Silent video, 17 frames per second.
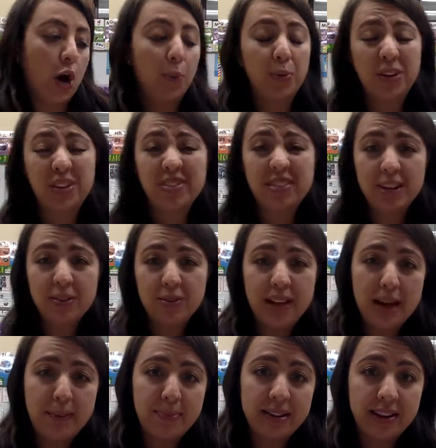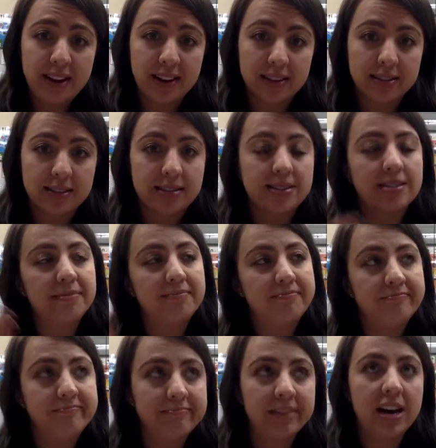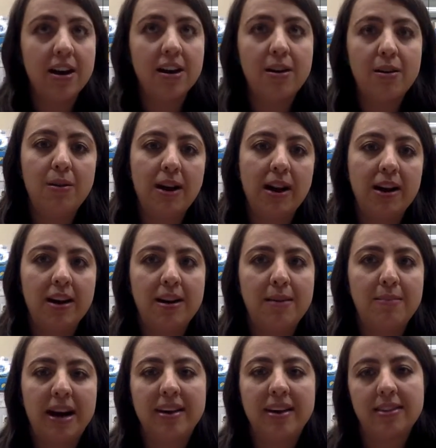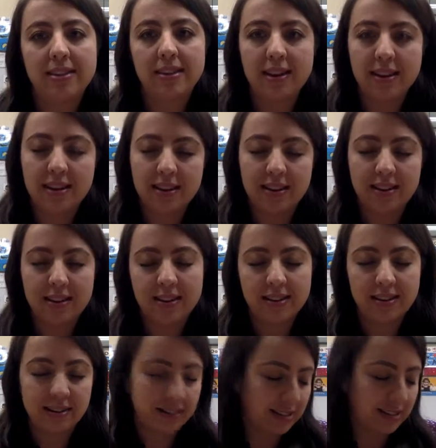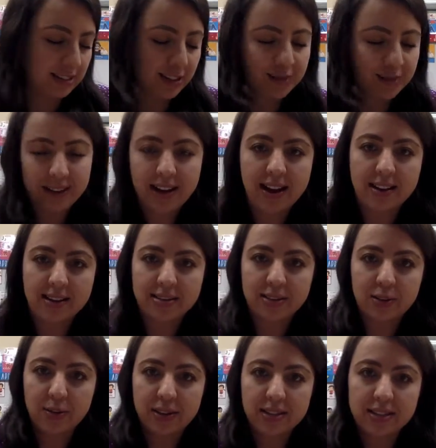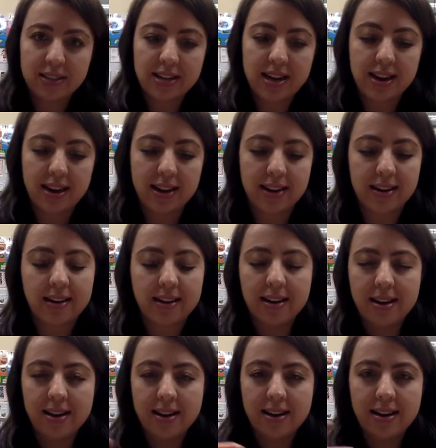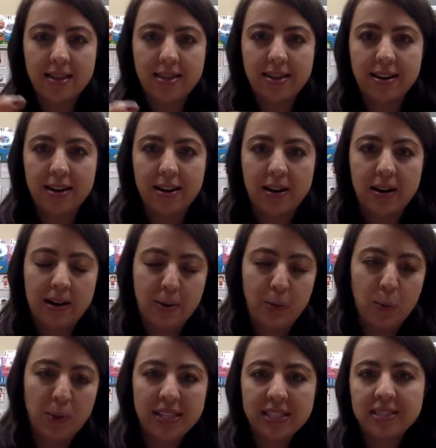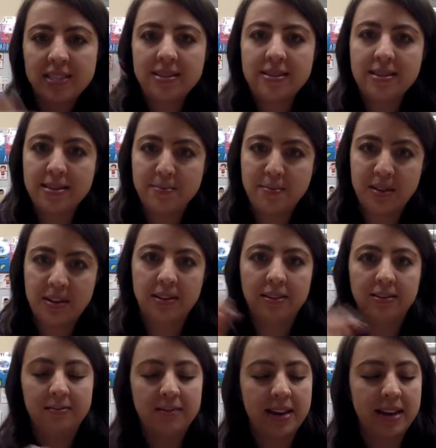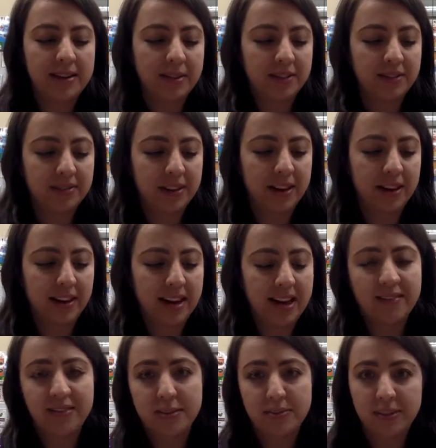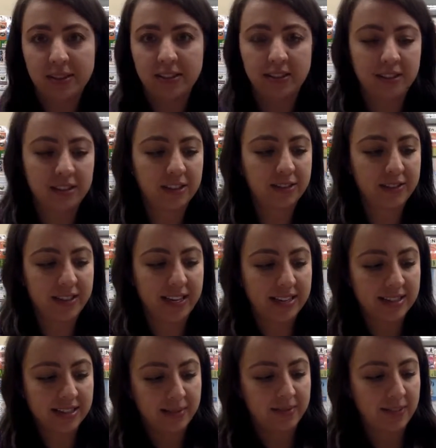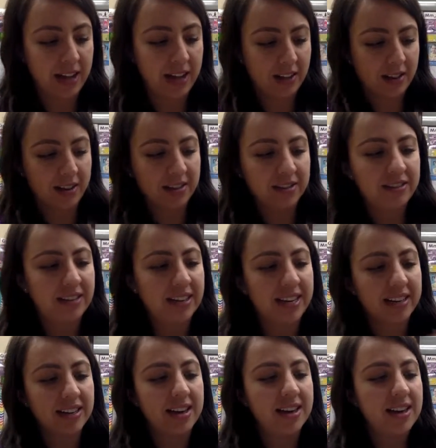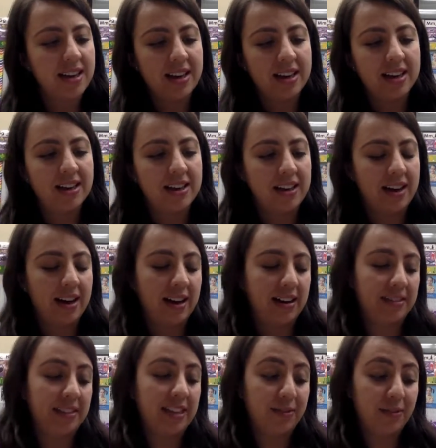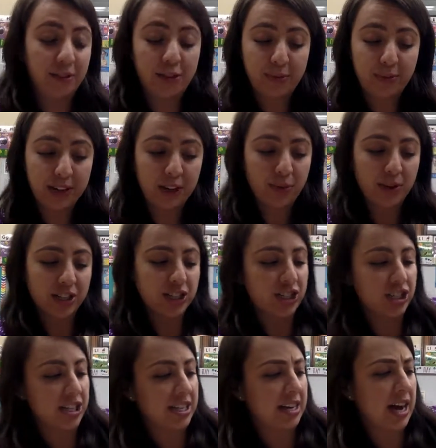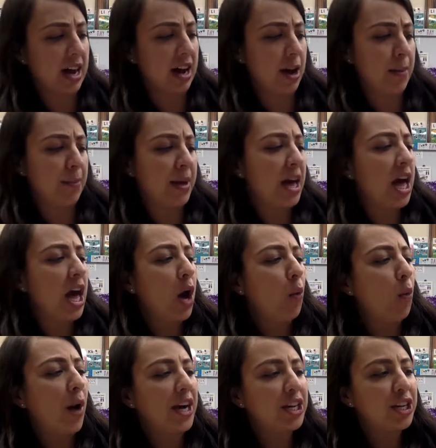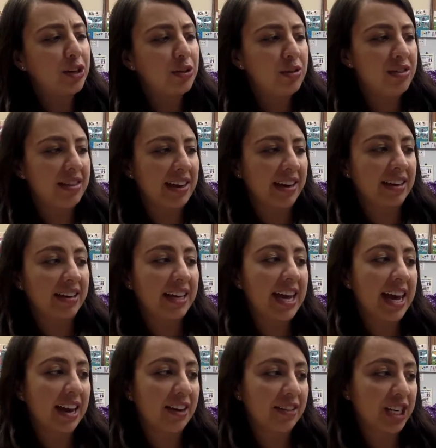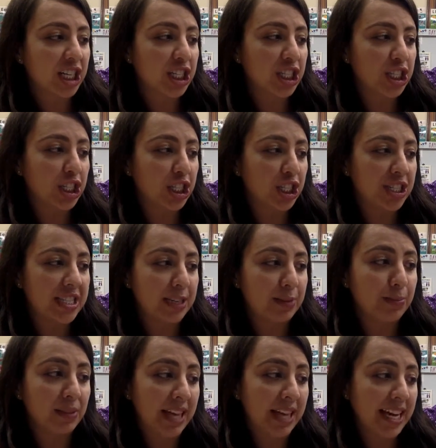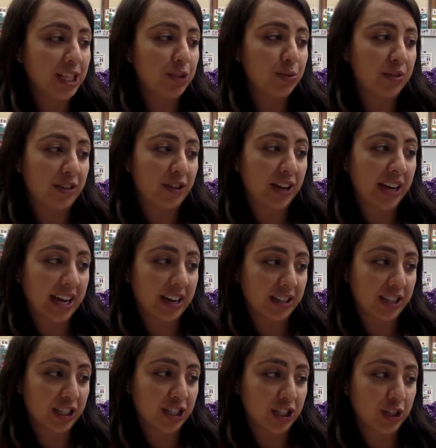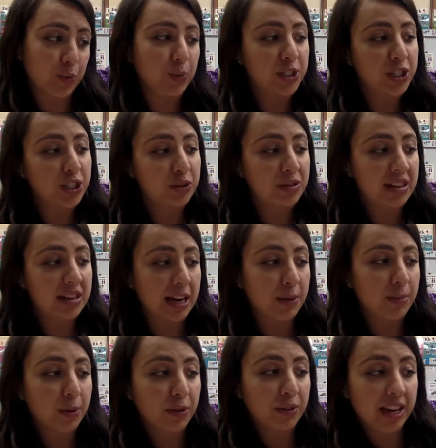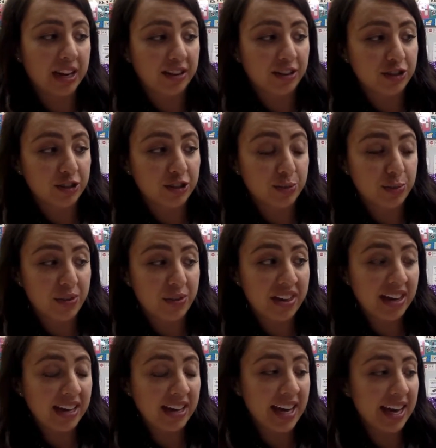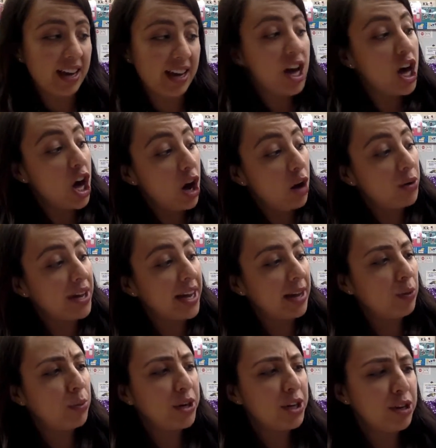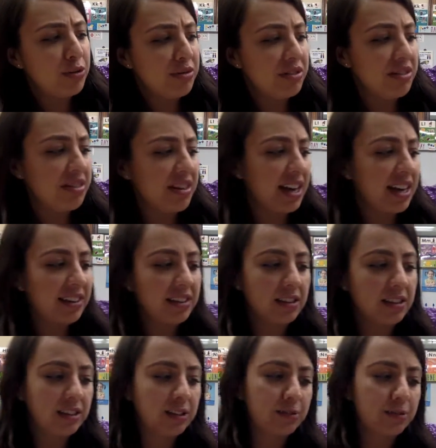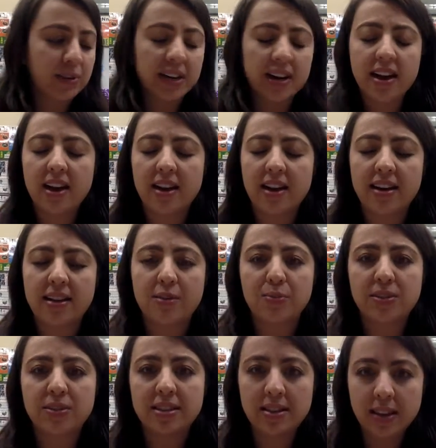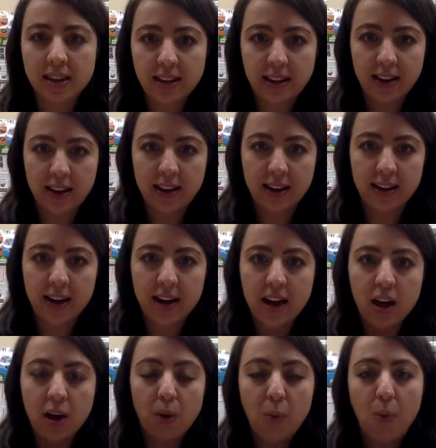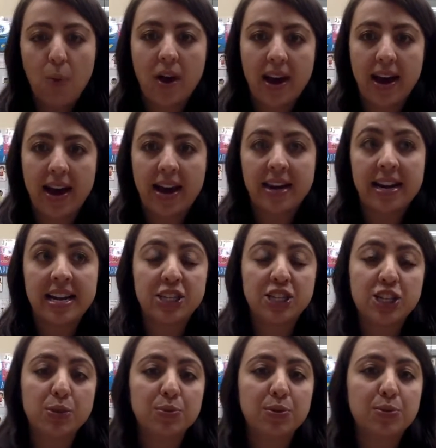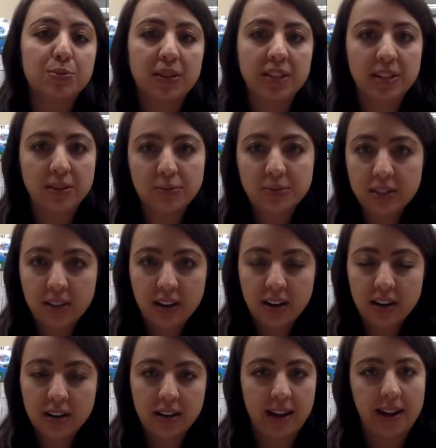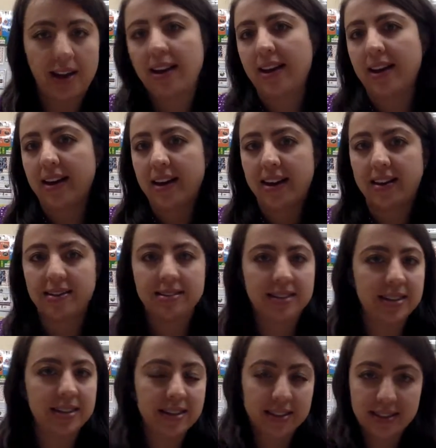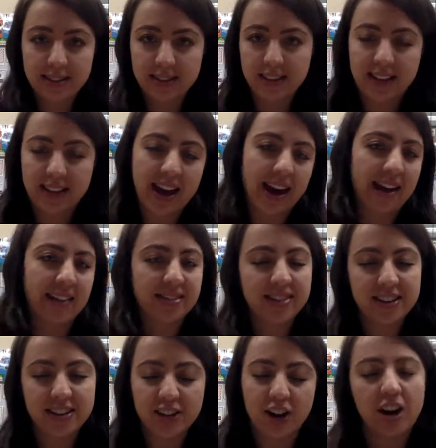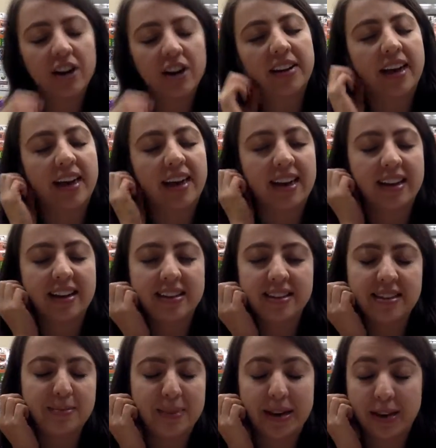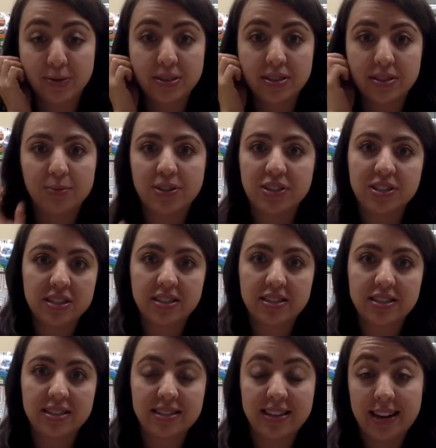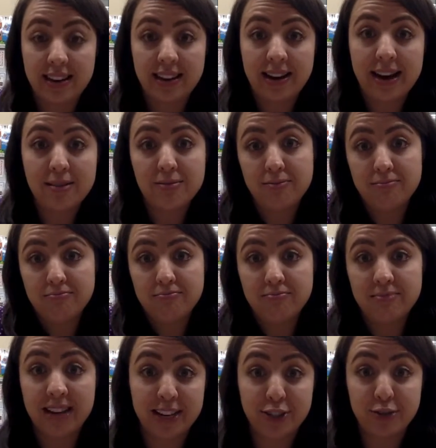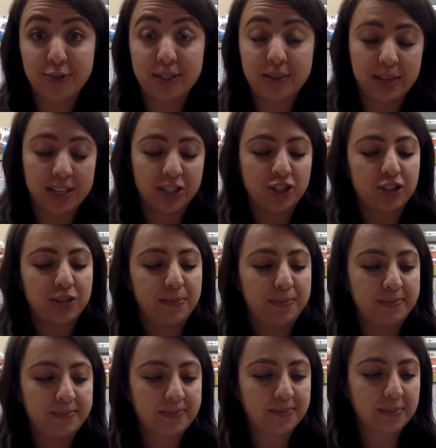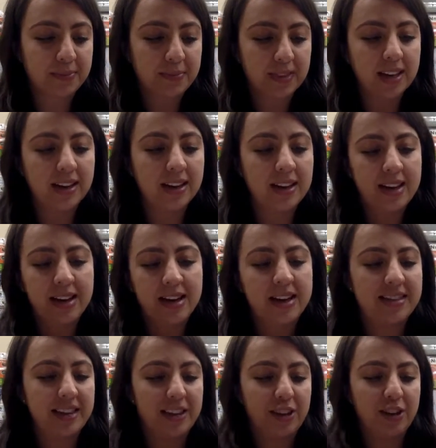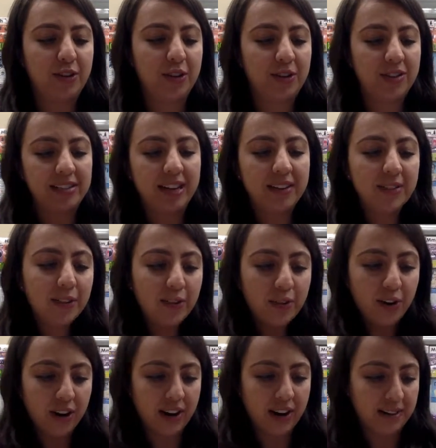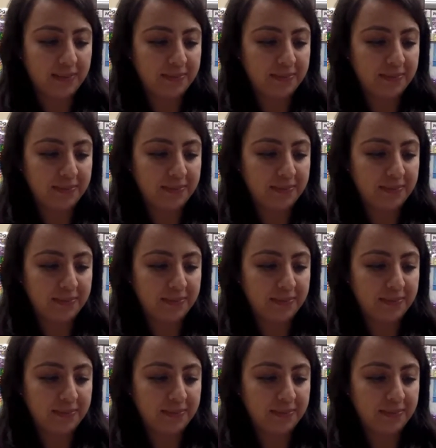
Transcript: What do you think will happen next? Oh, I think the little red hen is going take the wheat to the mill and have the miller create some flour. Great. Level 3 question. Why do you think a character did blank to another character? What do you think both characters were thinking? Okay, what do you think the little red hen was thinking when she was working really hard and the cat, the dog, and the mouse were just hanging out, not doing much? Then you go to level 4.